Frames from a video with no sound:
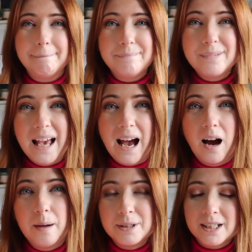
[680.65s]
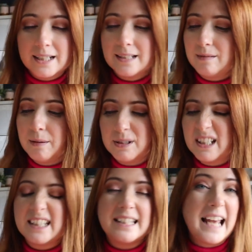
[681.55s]
yeah, I'm just
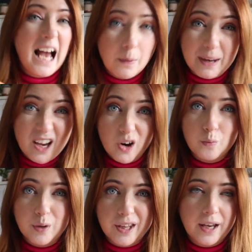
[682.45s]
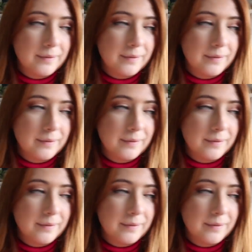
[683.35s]
gonna see how we get on with it.